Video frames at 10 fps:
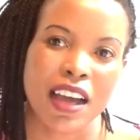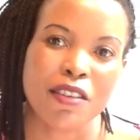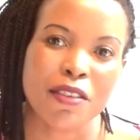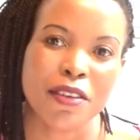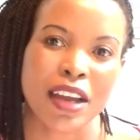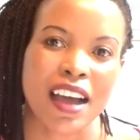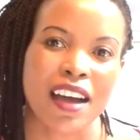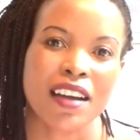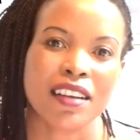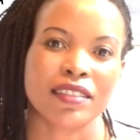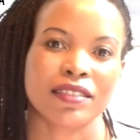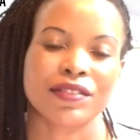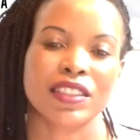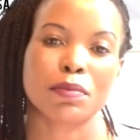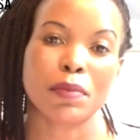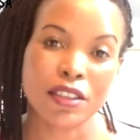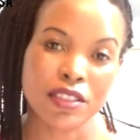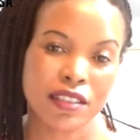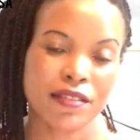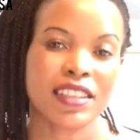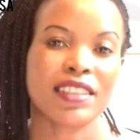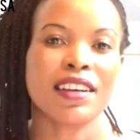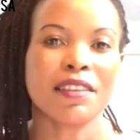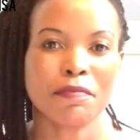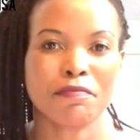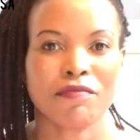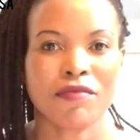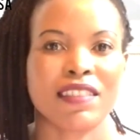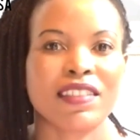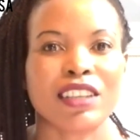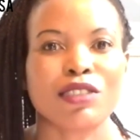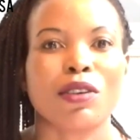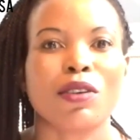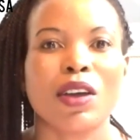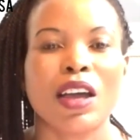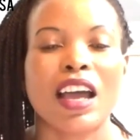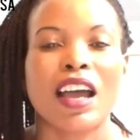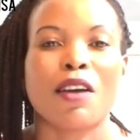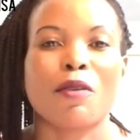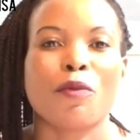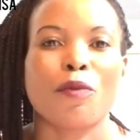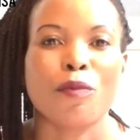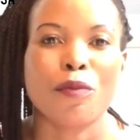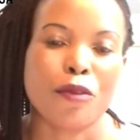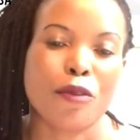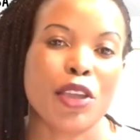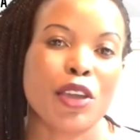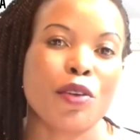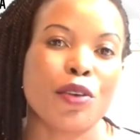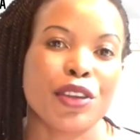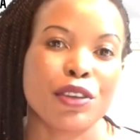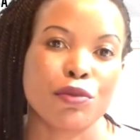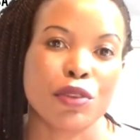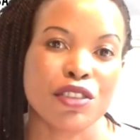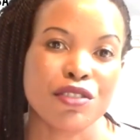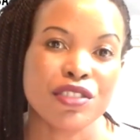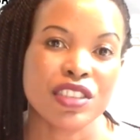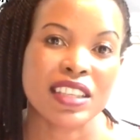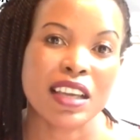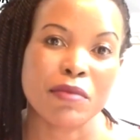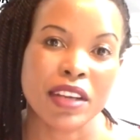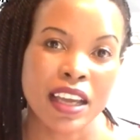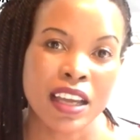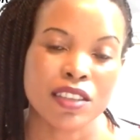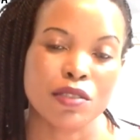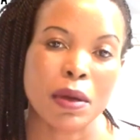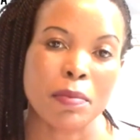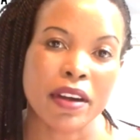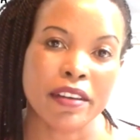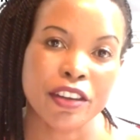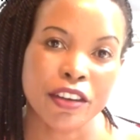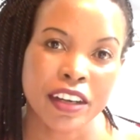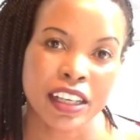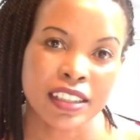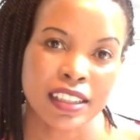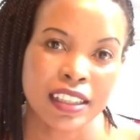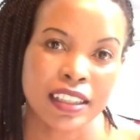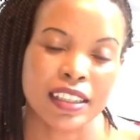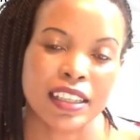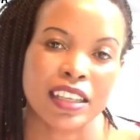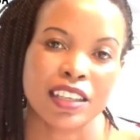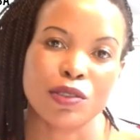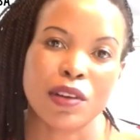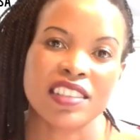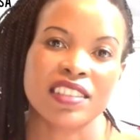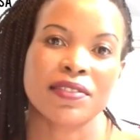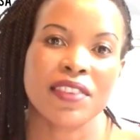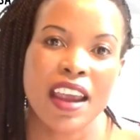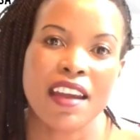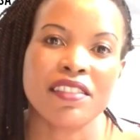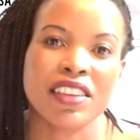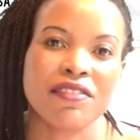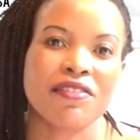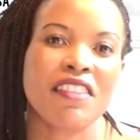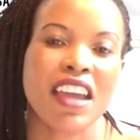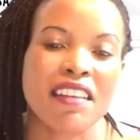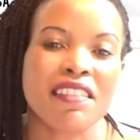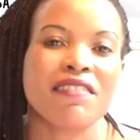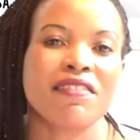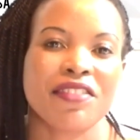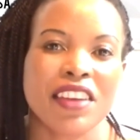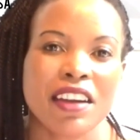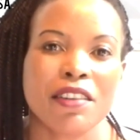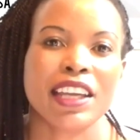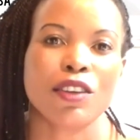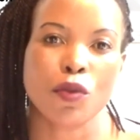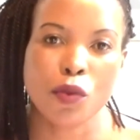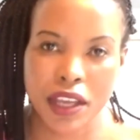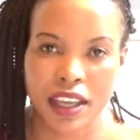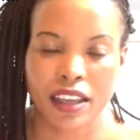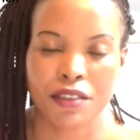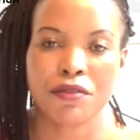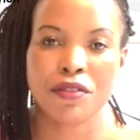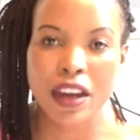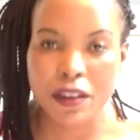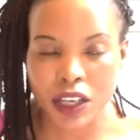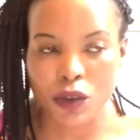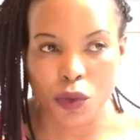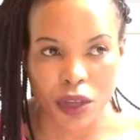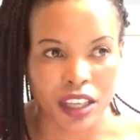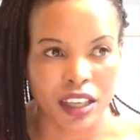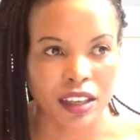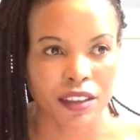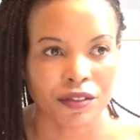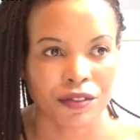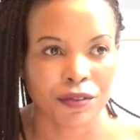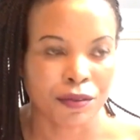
I'm now on a spousal visa. That's all. We use same day per priority. It was very, very, very quick. Very quick.